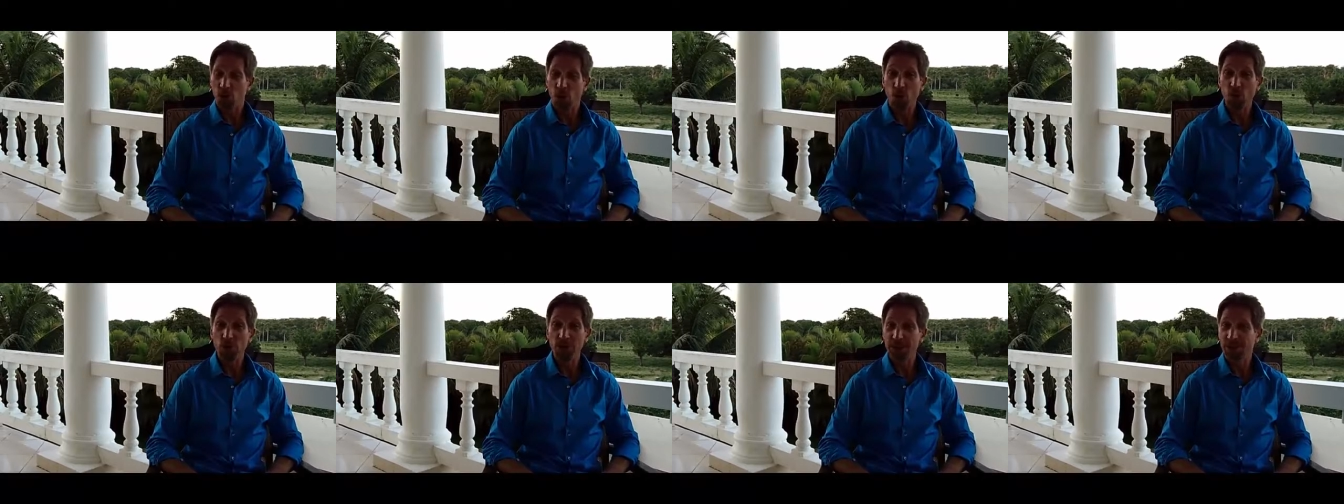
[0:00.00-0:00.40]

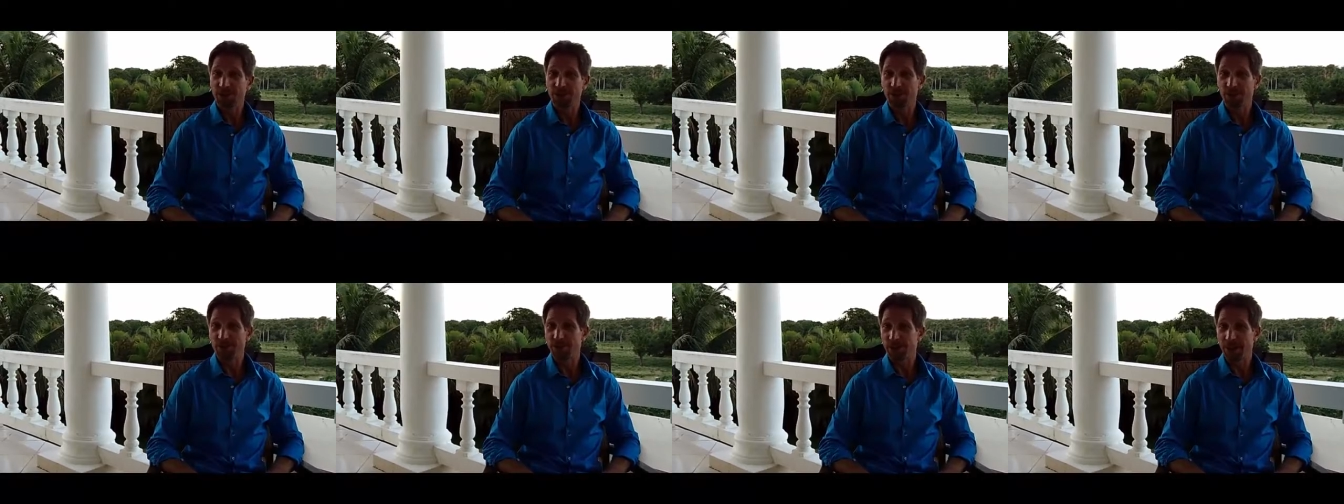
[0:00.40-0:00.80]
only
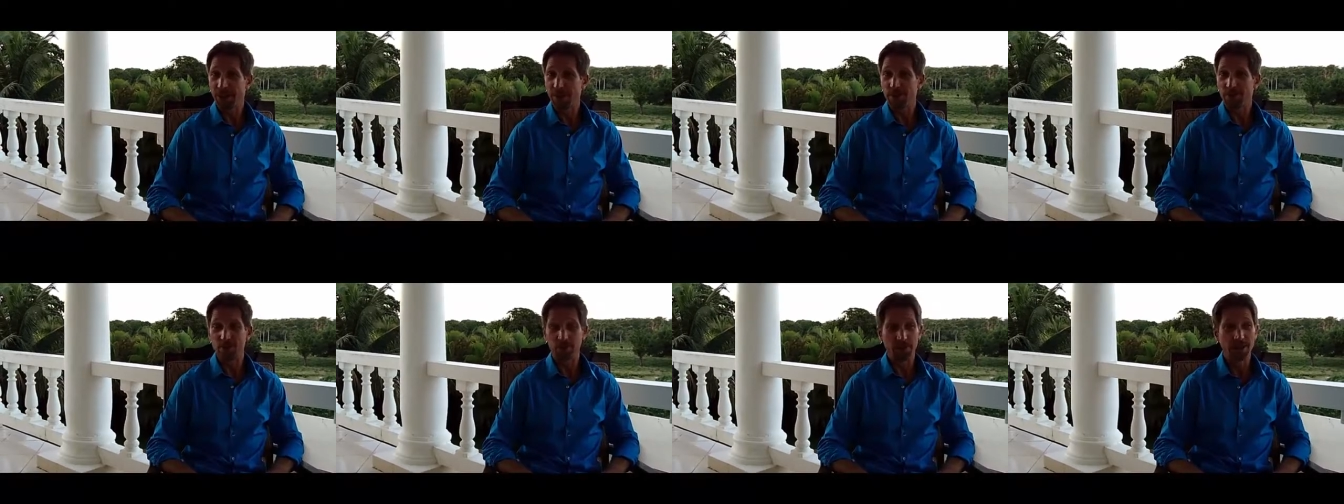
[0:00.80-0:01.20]
good stuff would
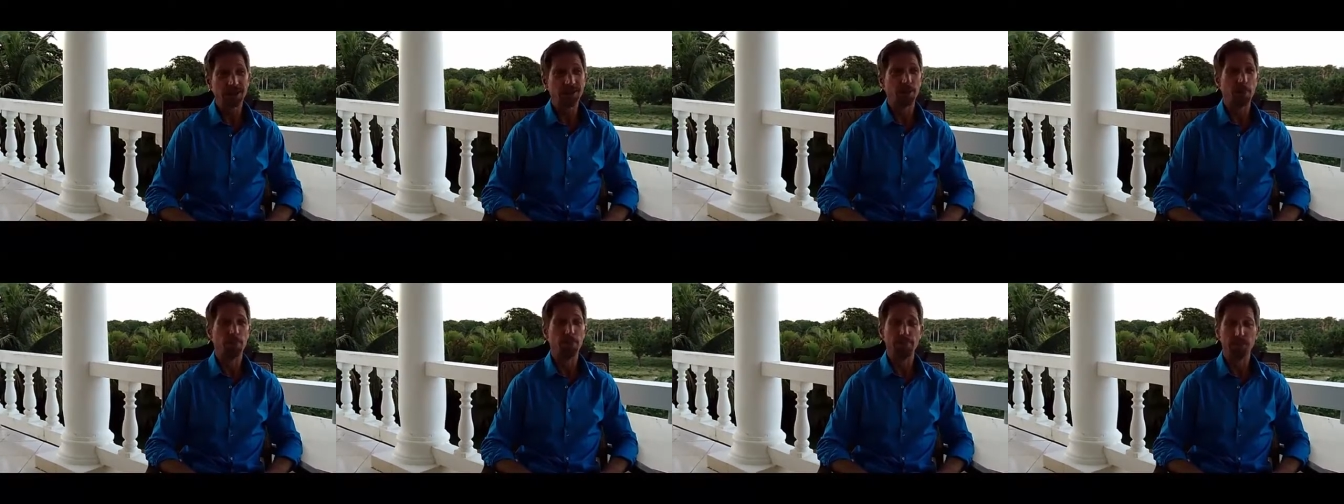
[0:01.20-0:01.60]
happen to him.
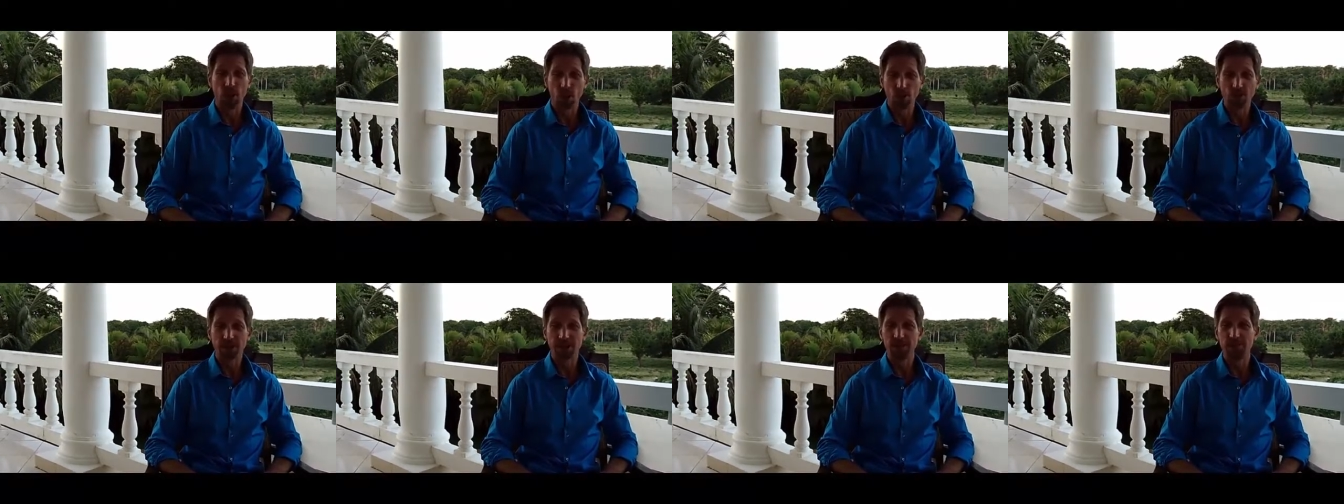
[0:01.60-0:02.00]
He's a
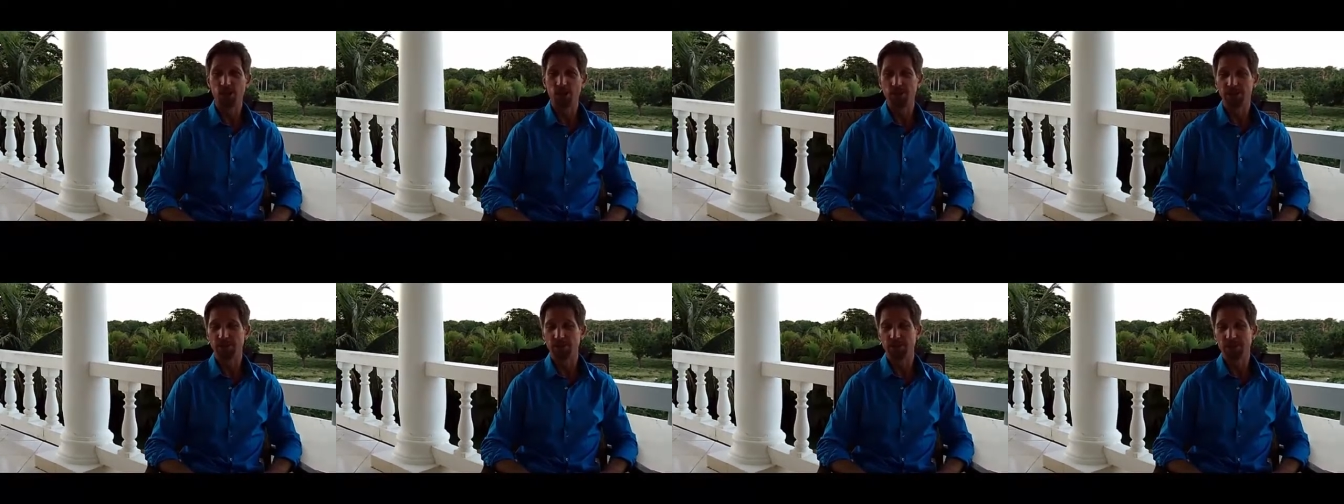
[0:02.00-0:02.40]

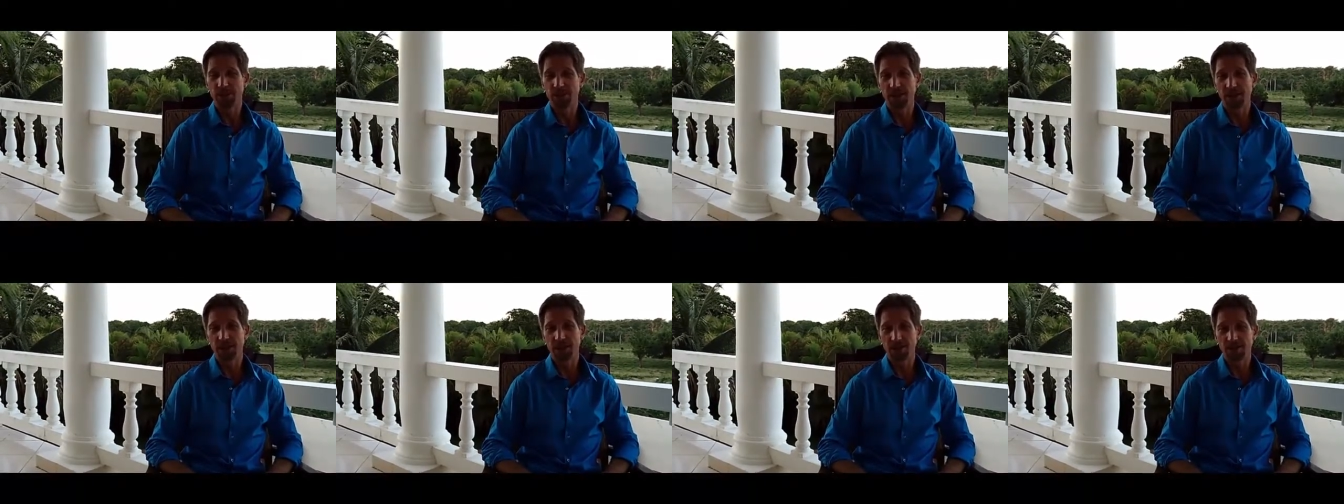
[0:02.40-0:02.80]

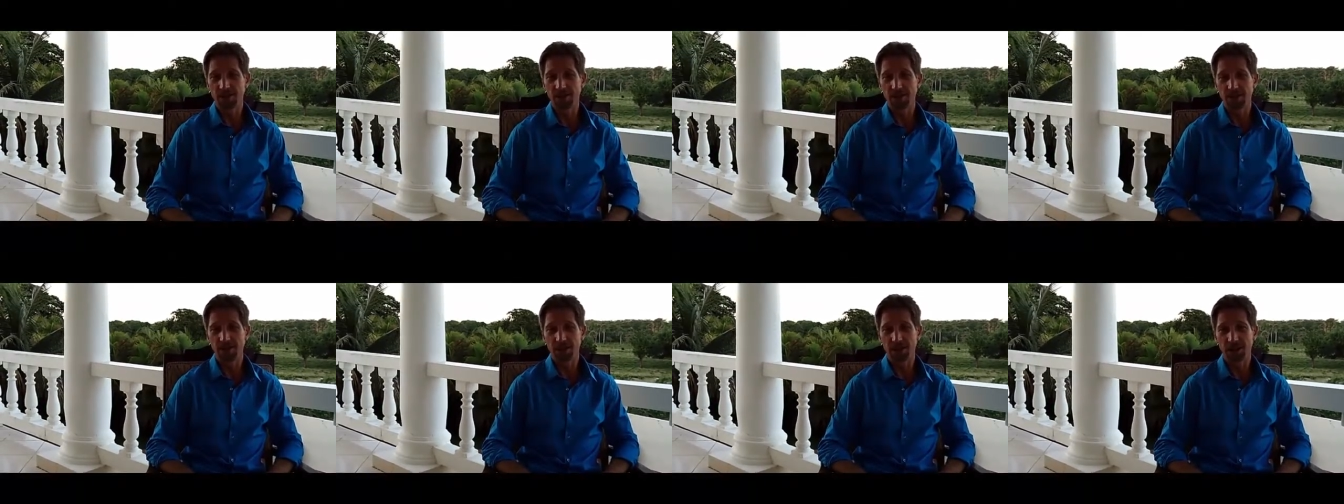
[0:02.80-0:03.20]
multi-millionaire
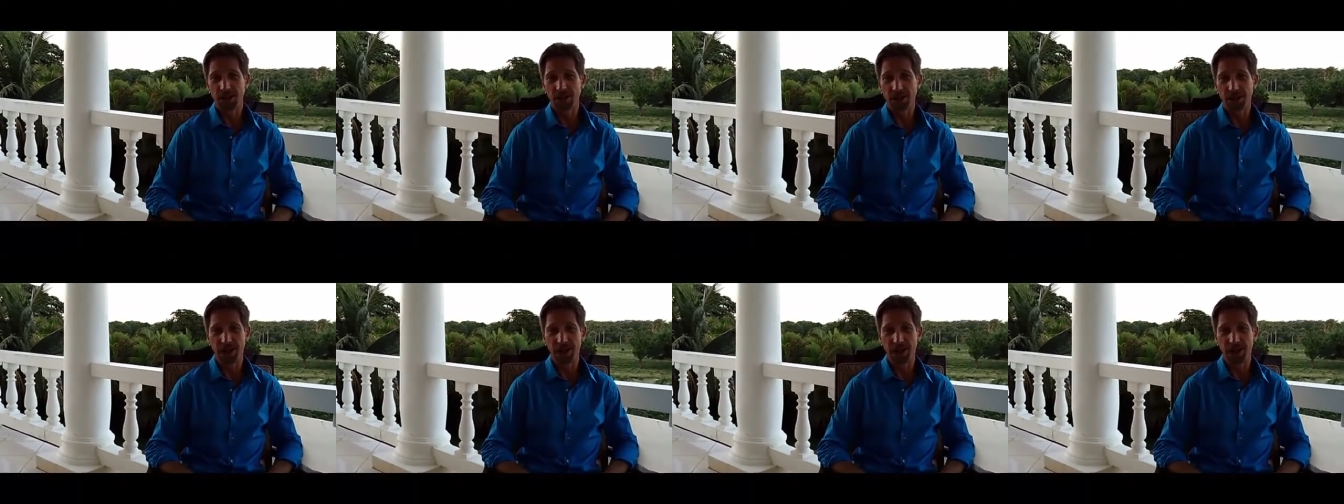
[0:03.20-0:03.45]
too.